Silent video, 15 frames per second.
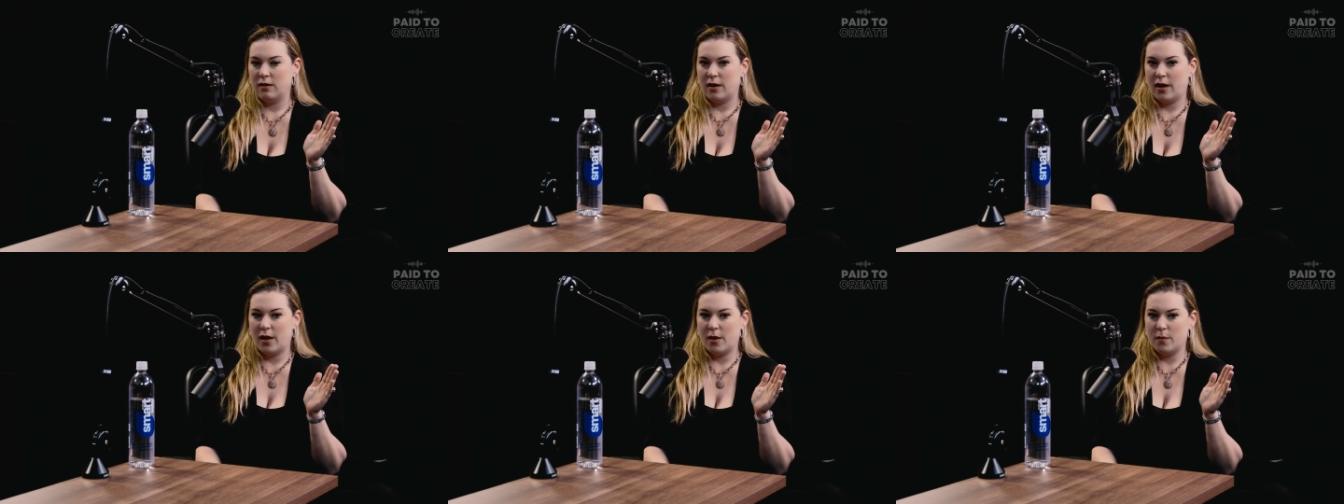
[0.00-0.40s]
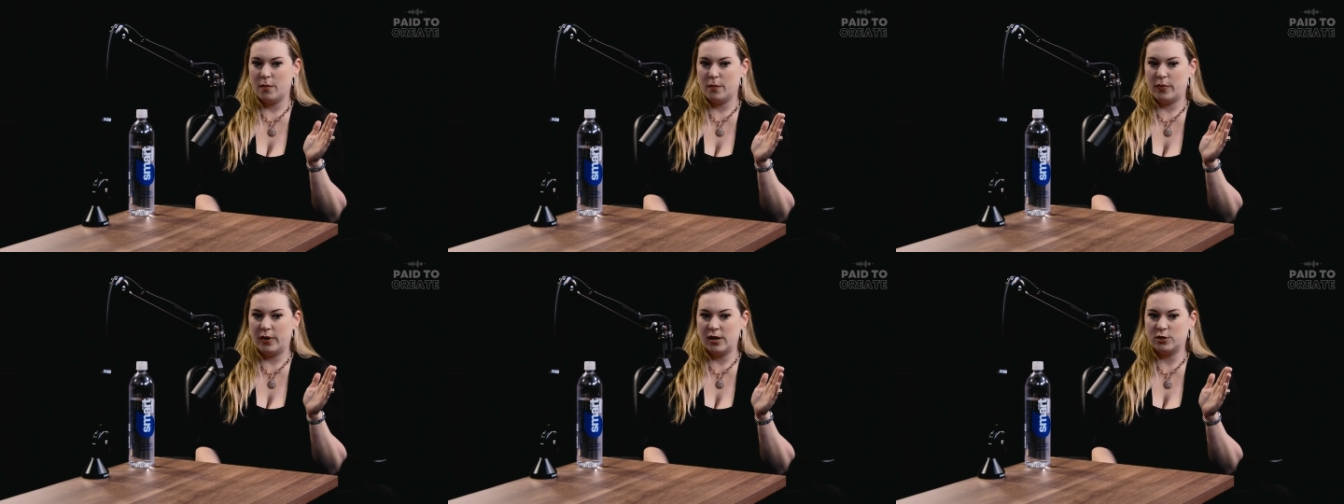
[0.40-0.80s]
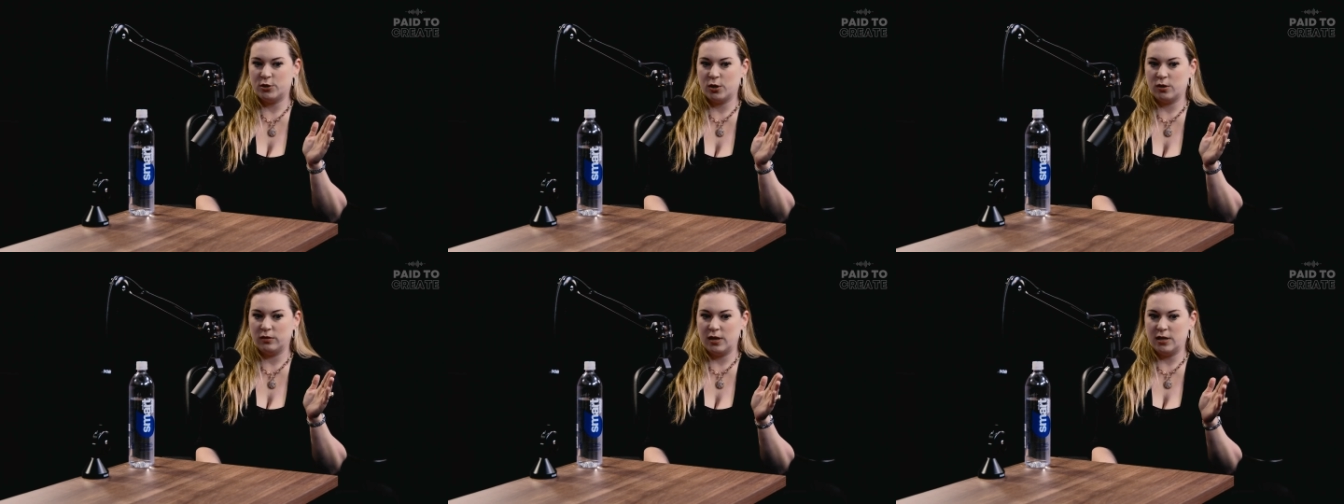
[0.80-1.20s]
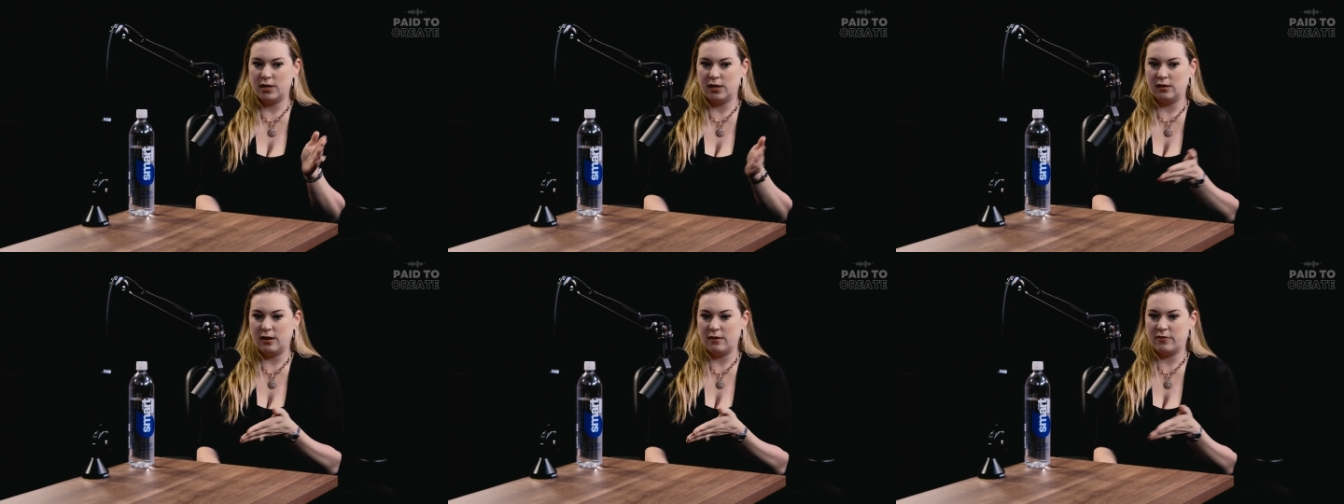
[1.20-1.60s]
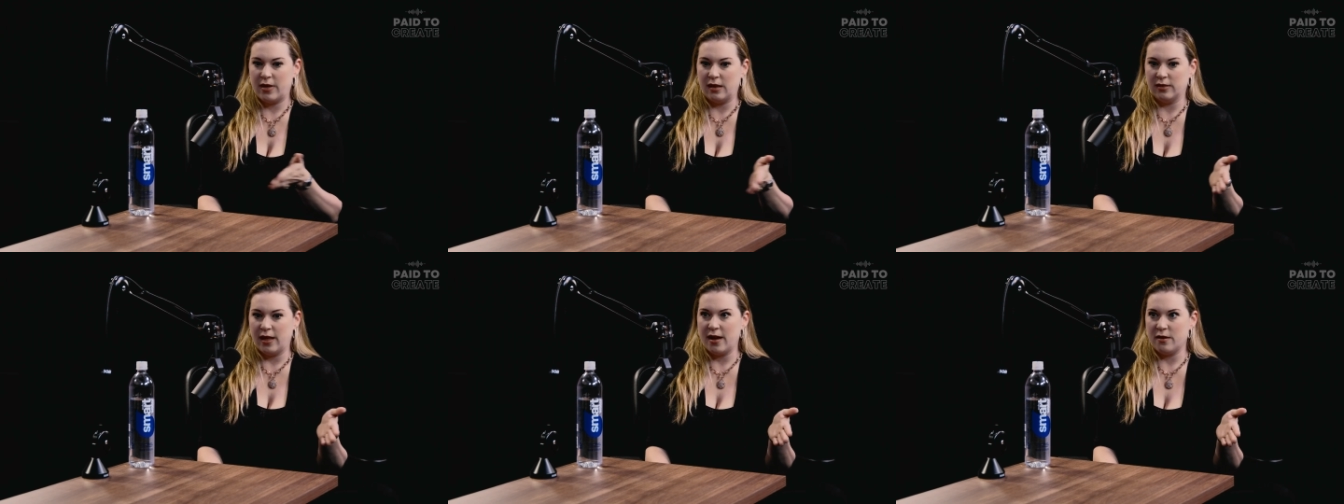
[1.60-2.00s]
um, but i certainly didn't live
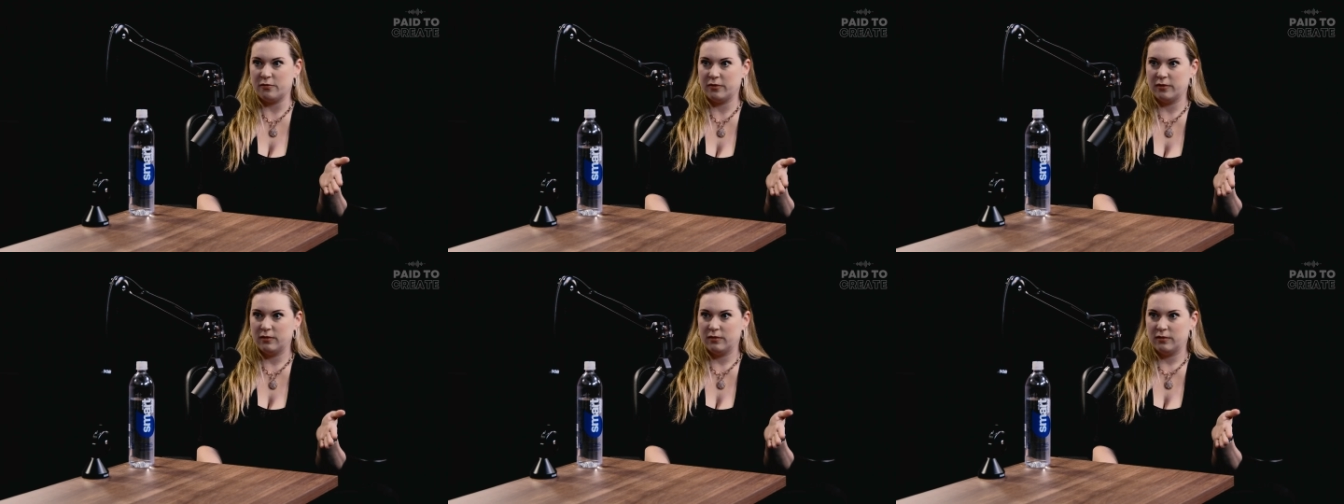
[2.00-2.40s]
that life